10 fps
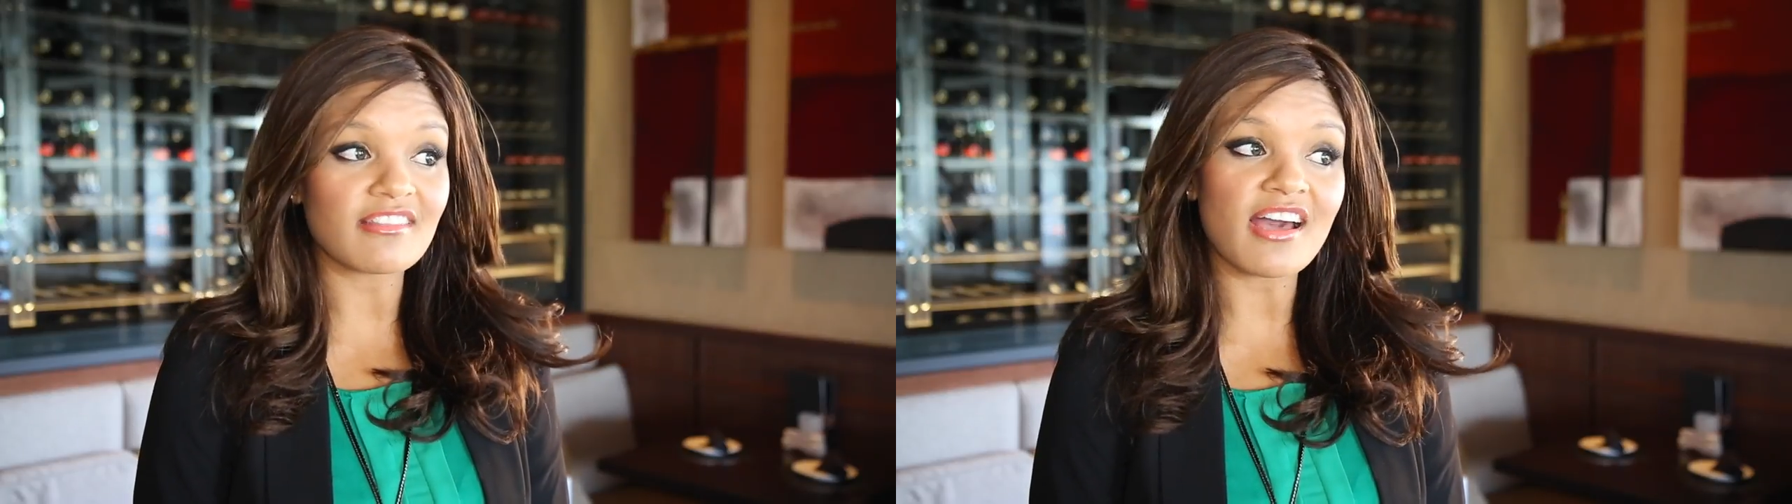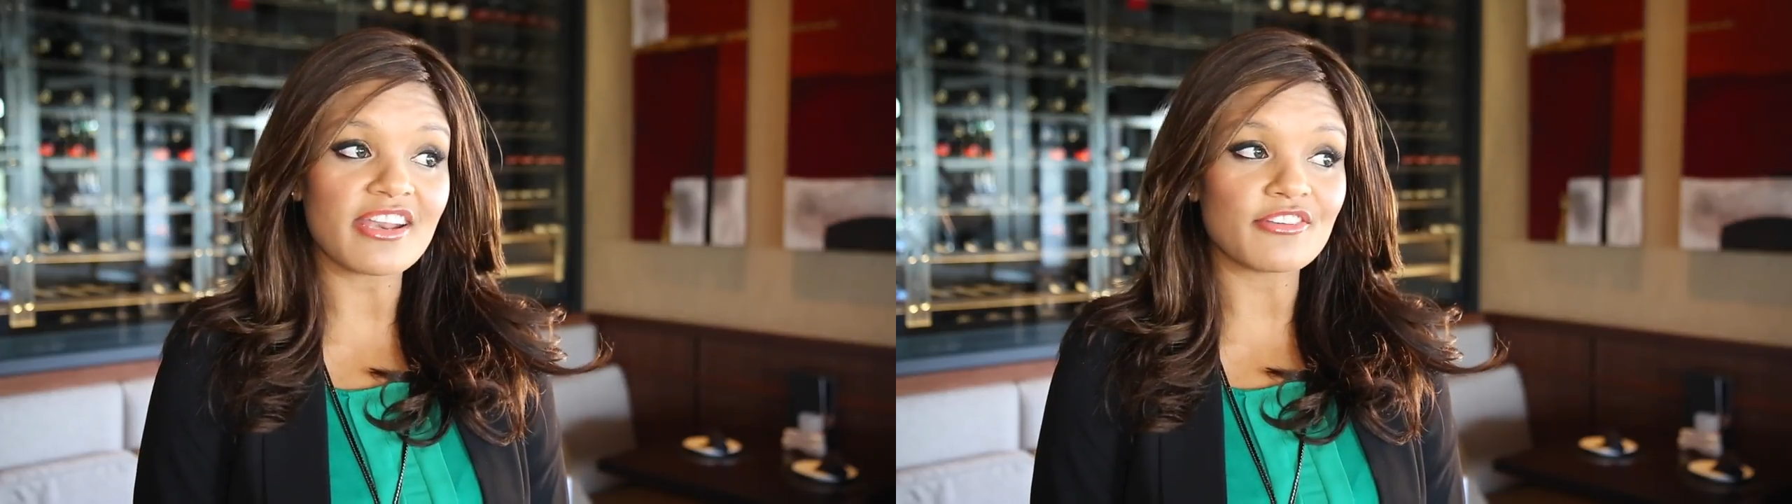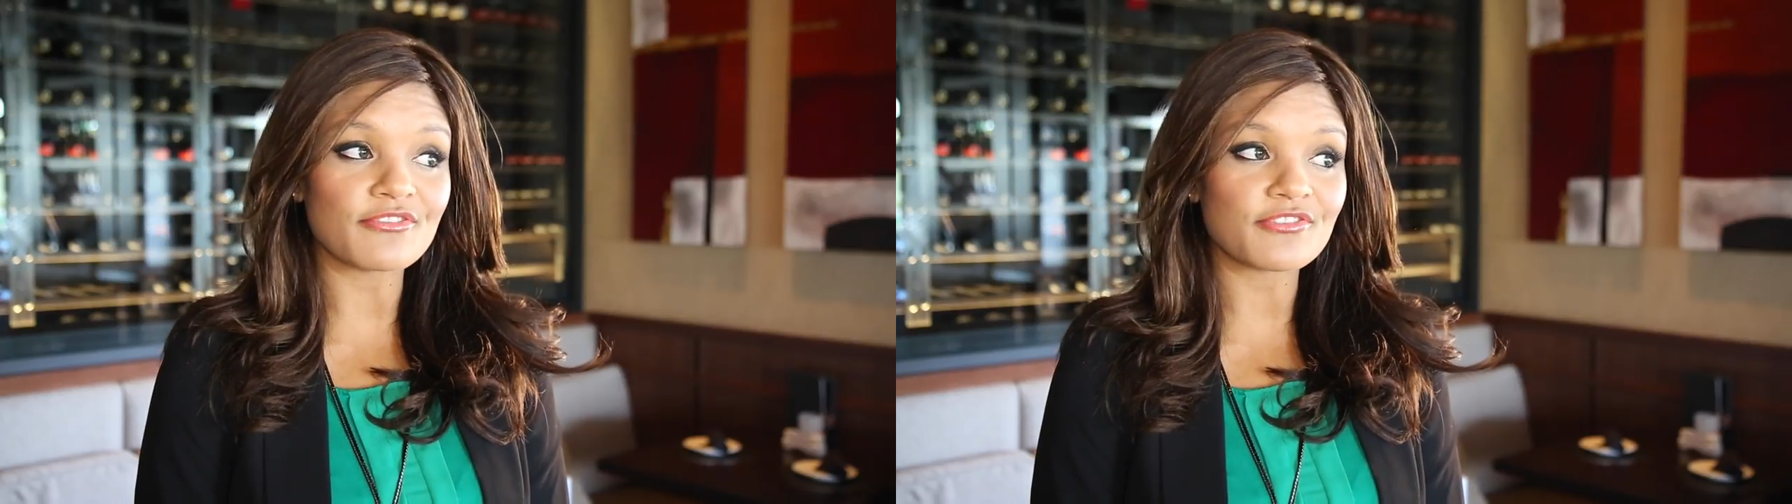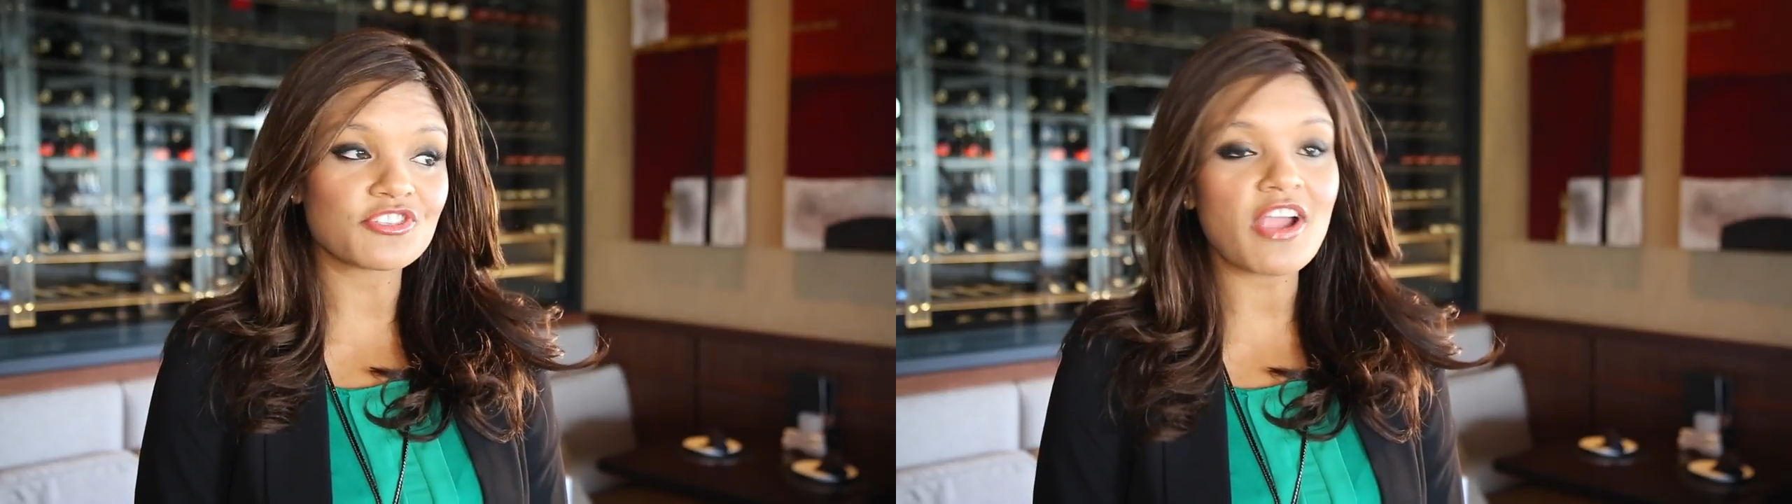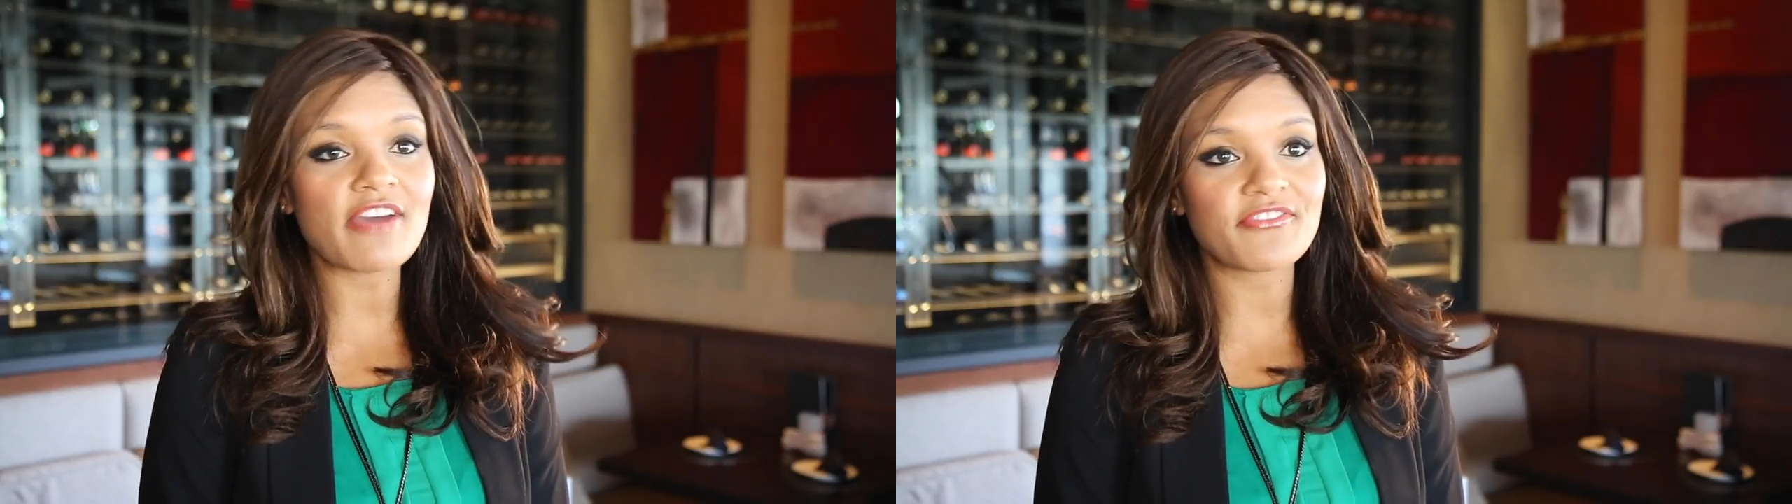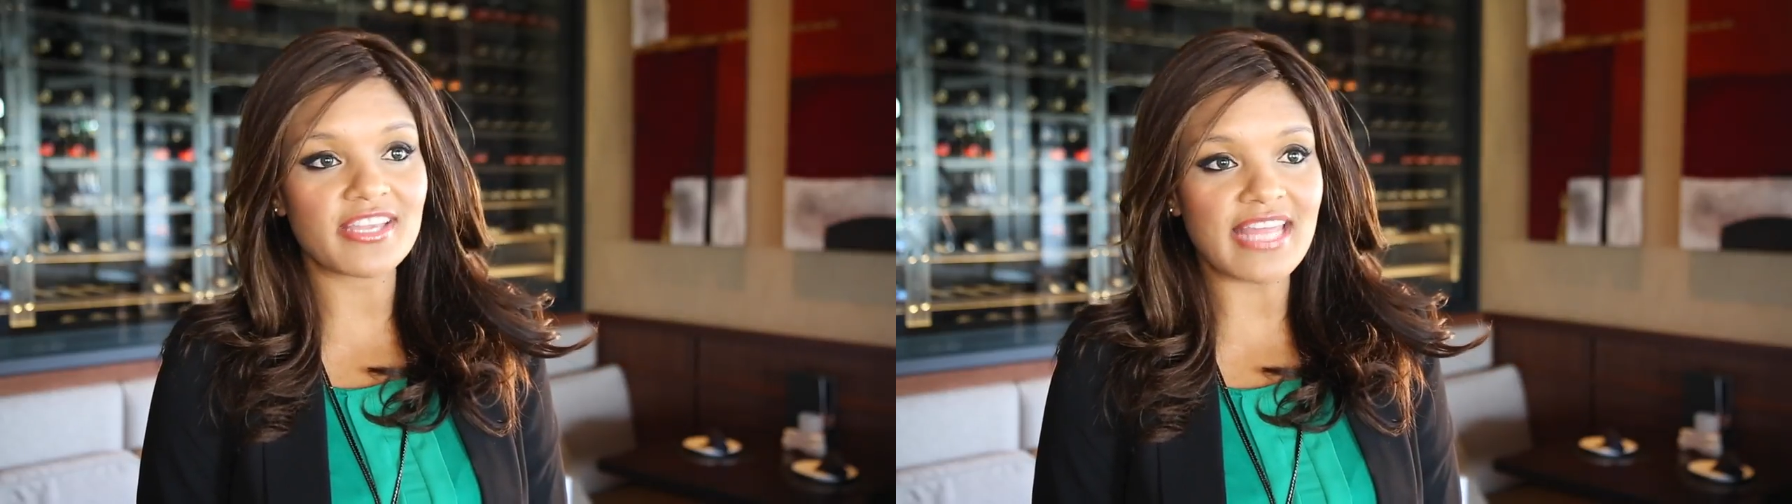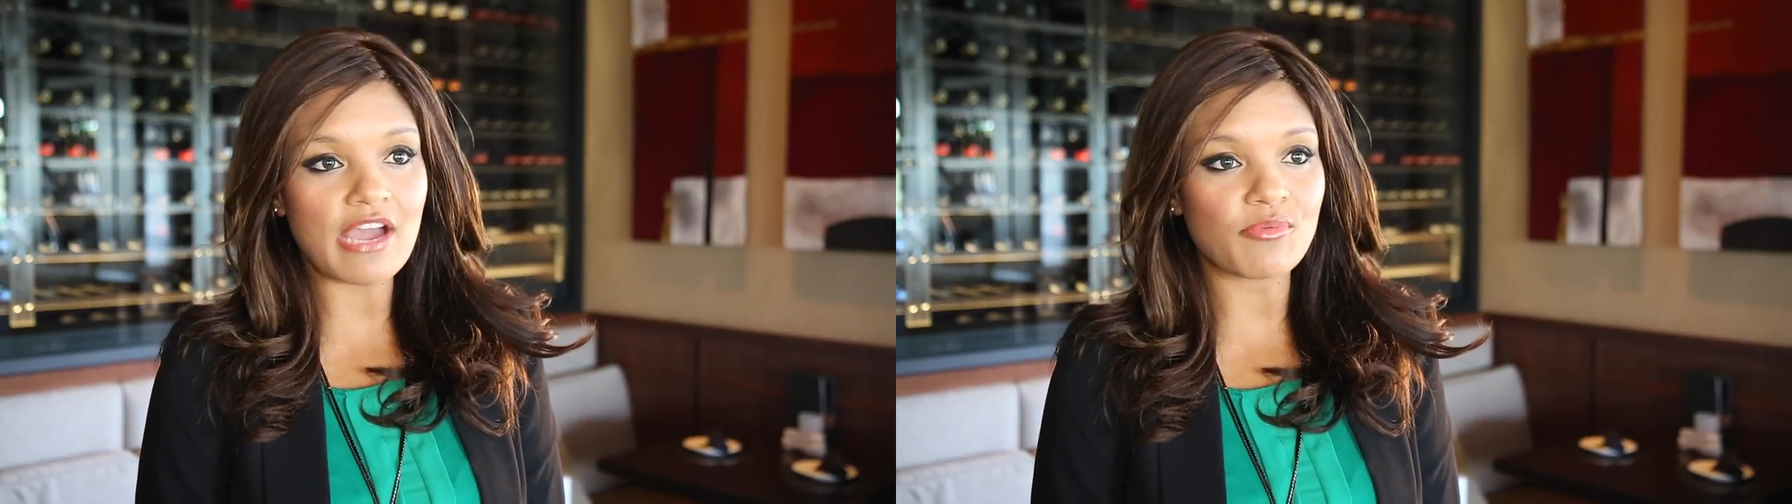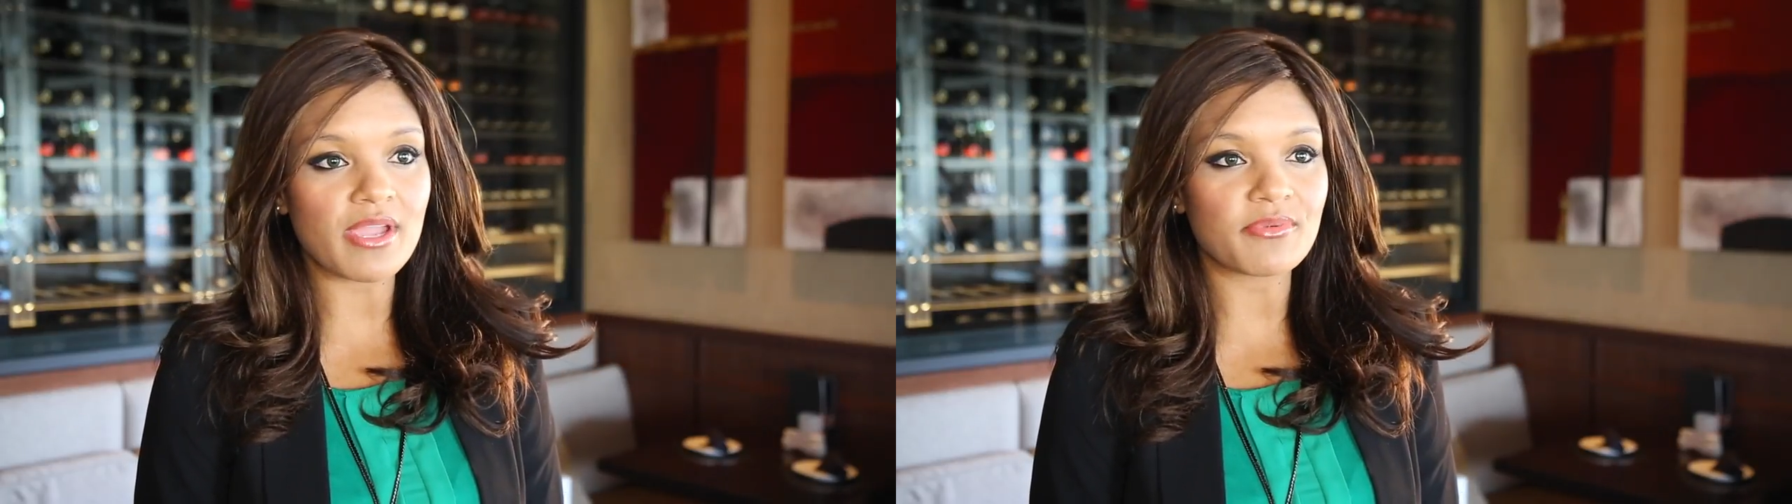lot of traffic that way.